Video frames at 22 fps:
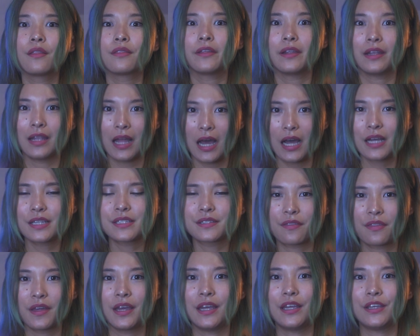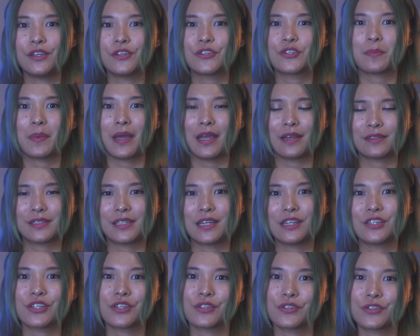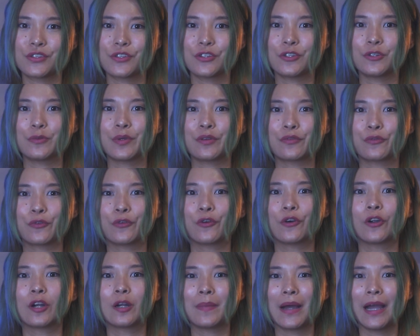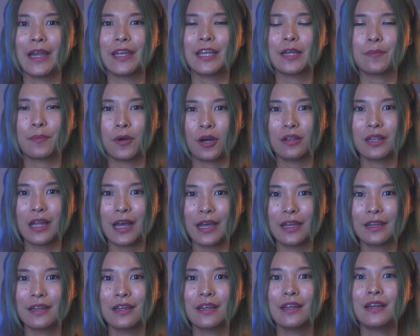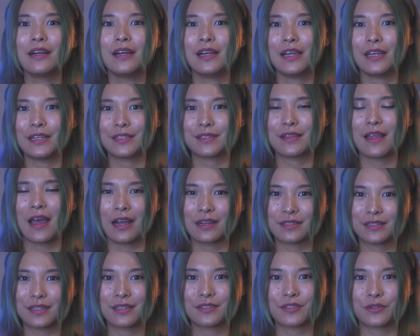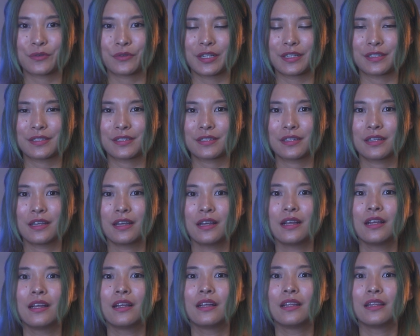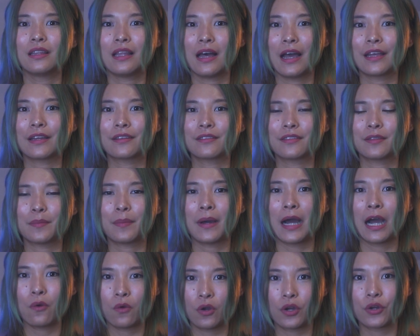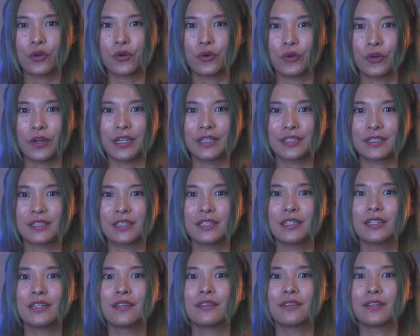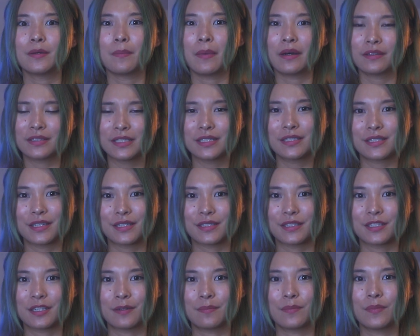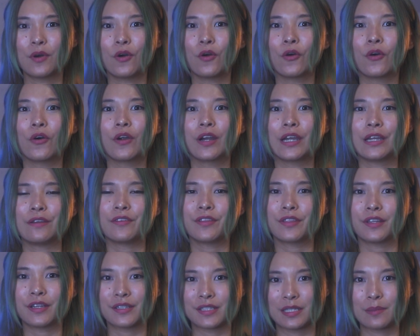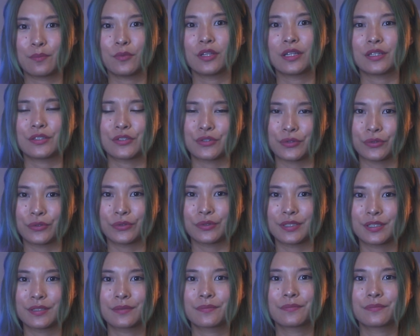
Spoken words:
The last thing you should pay attention to before buying a pot light is the accessories, like the power cord, the mounting system, or even the assembling tools.